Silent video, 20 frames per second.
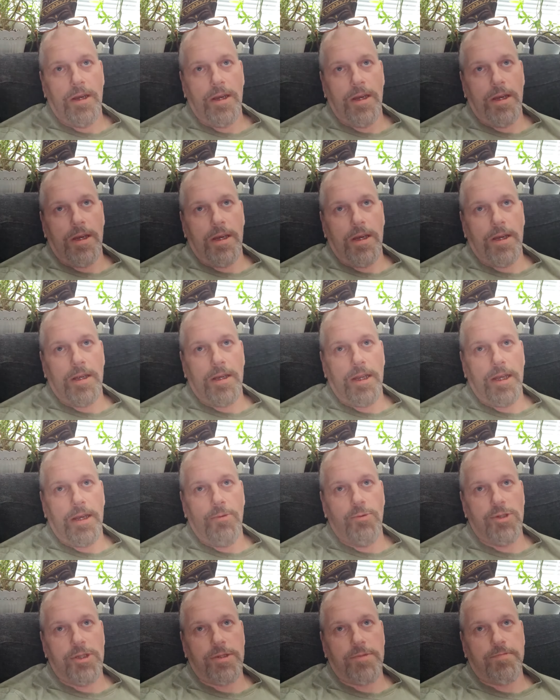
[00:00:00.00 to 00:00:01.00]
And he
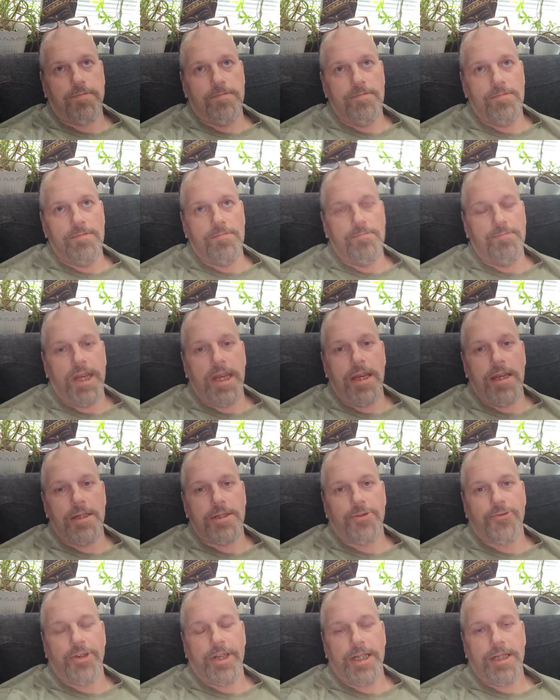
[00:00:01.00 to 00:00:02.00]
was being
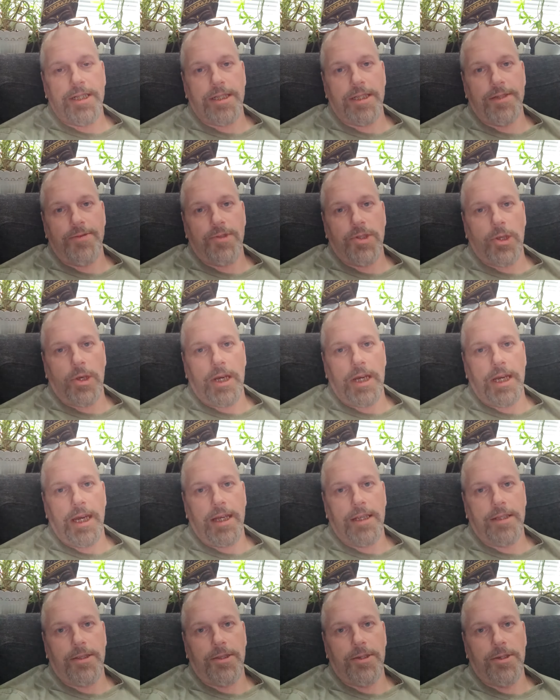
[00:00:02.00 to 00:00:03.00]
aggressive, so I
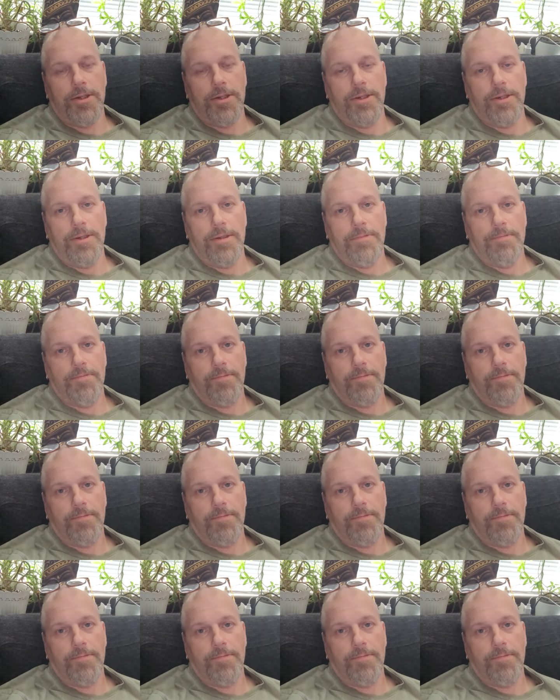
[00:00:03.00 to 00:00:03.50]
had to